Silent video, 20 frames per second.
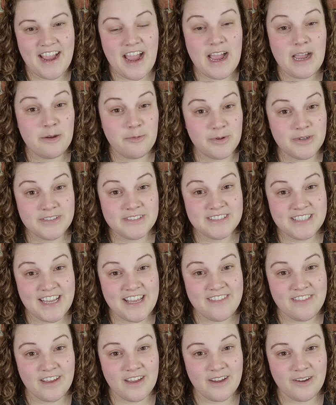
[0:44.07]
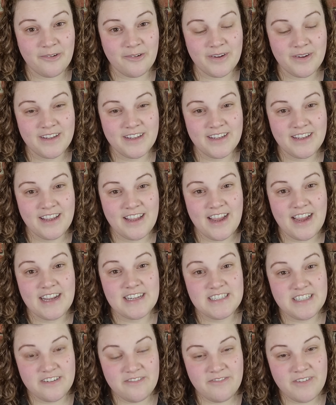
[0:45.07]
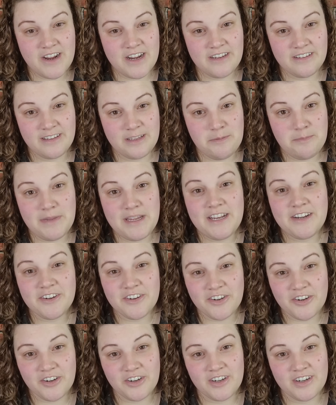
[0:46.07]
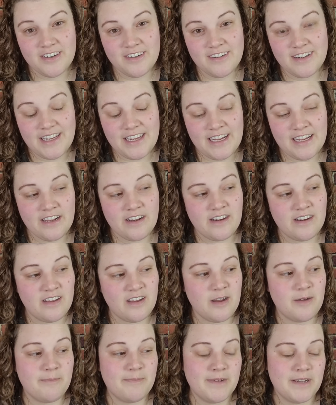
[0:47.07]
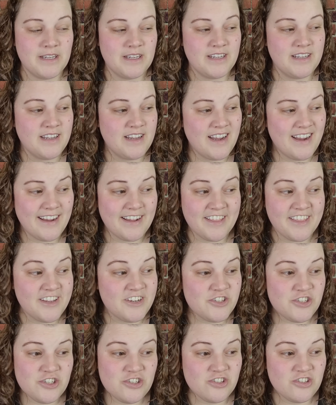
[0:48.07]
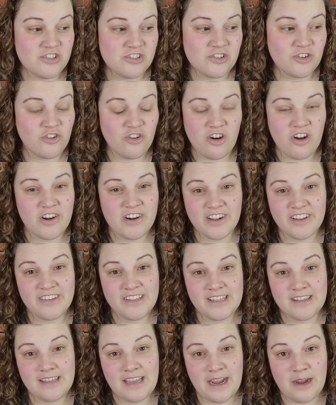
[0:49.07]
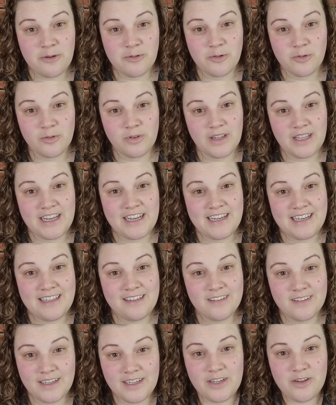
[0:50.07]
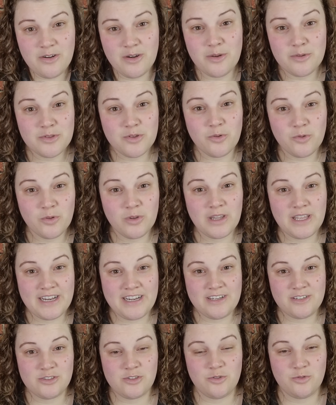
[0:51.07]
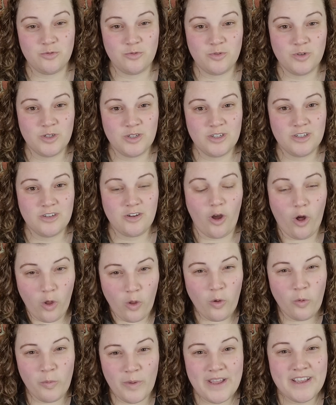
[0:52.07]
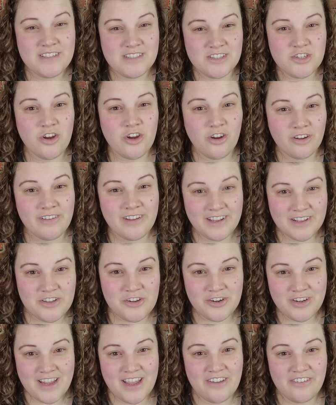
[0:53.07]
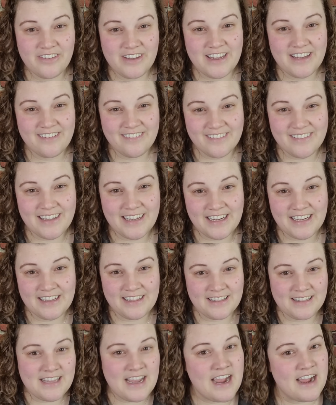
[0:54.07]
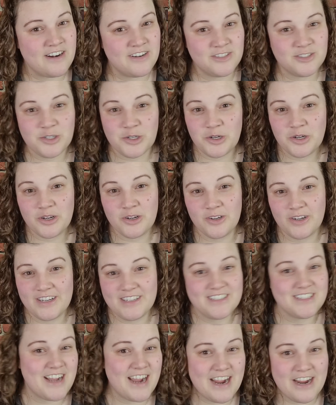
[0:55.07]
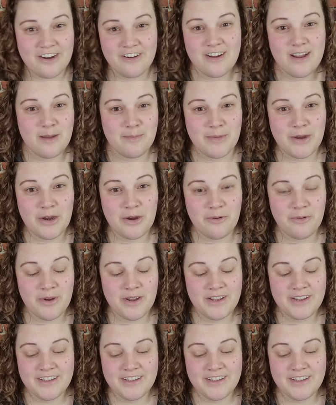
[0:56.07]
I will say though, I did finally meet her and, um, I think she's just a chronically loud old lady. Like, you know, the old ladies who always talk like they're yelling. Like, that is her entire MO.